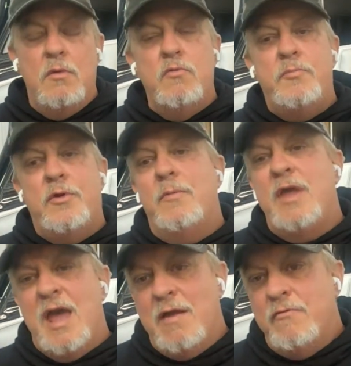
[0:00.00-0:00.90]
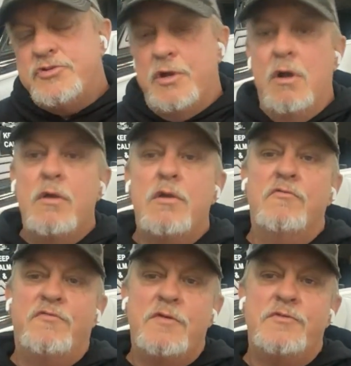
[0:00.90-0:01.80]
we probably average
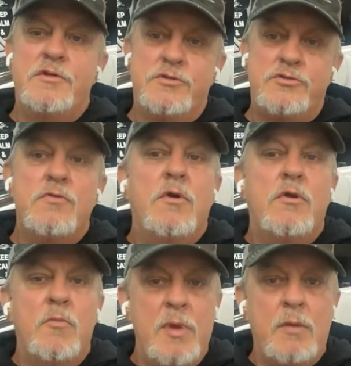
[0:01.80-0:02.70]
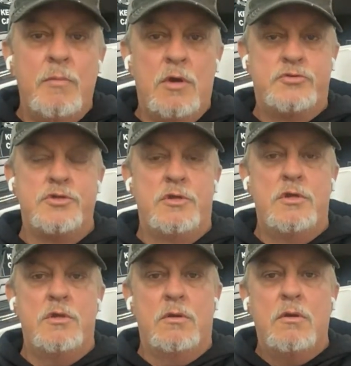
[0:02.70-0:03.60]
150 to 200 big boats a
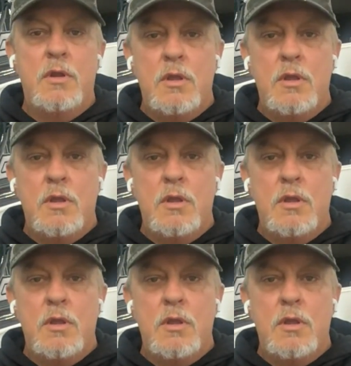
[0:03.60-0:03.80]
year,